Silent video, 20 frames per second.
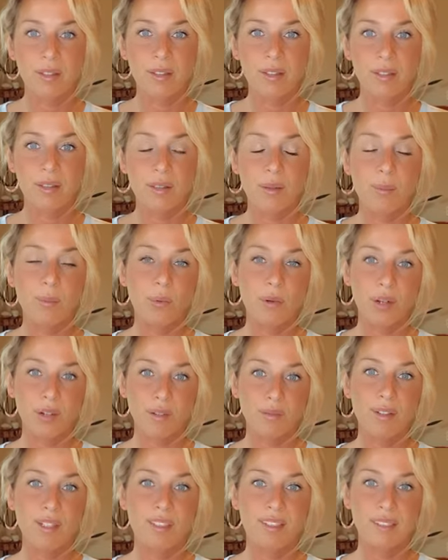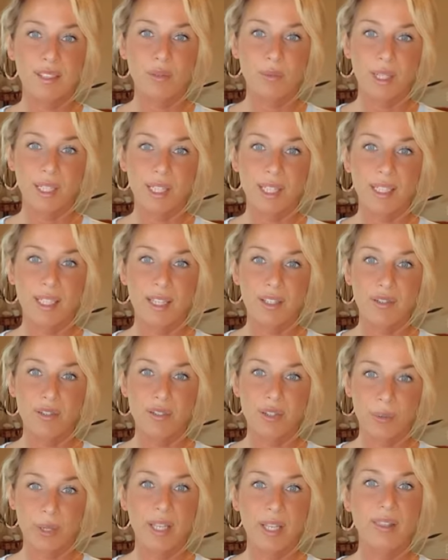The more of us that we can get
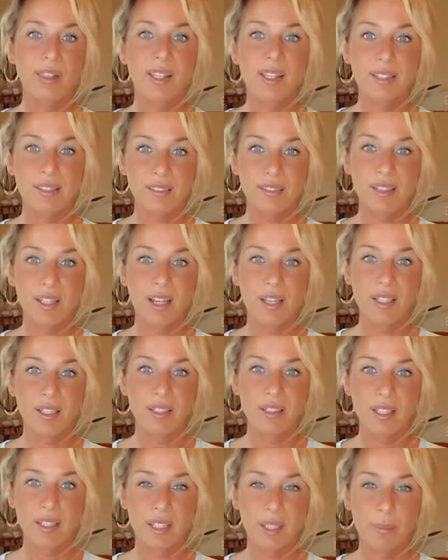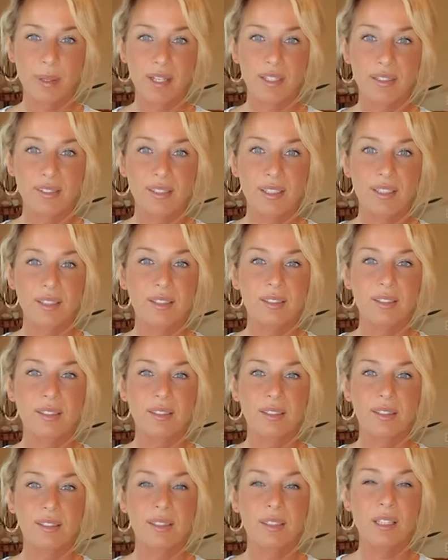doing this on a daily basis,
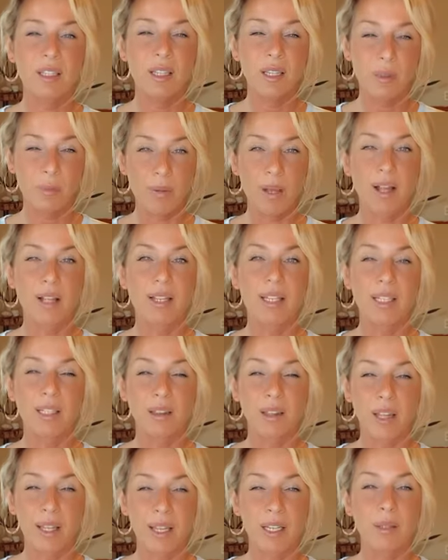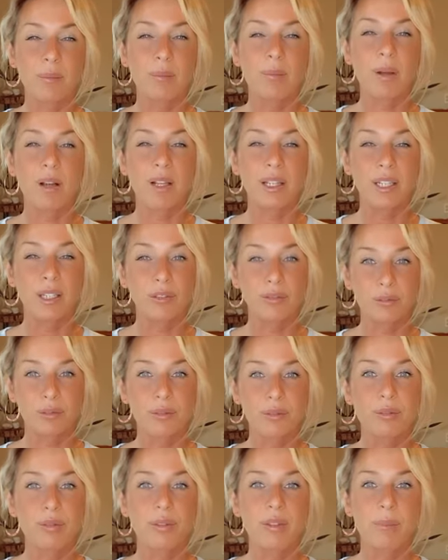is embodying light, embodying
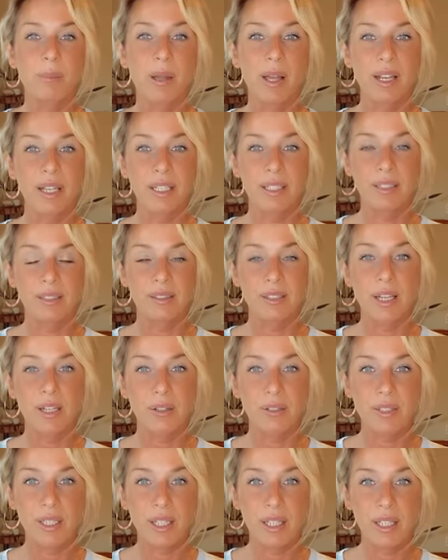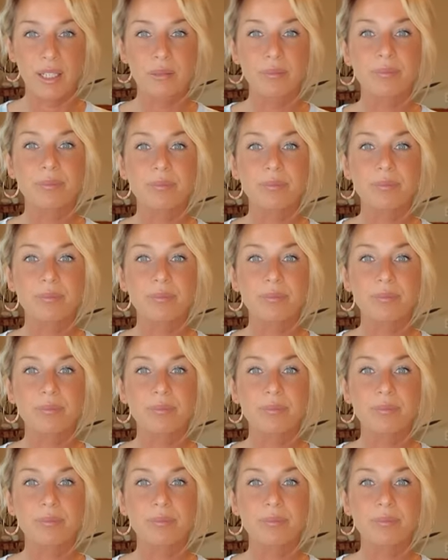truth, embodying integrity,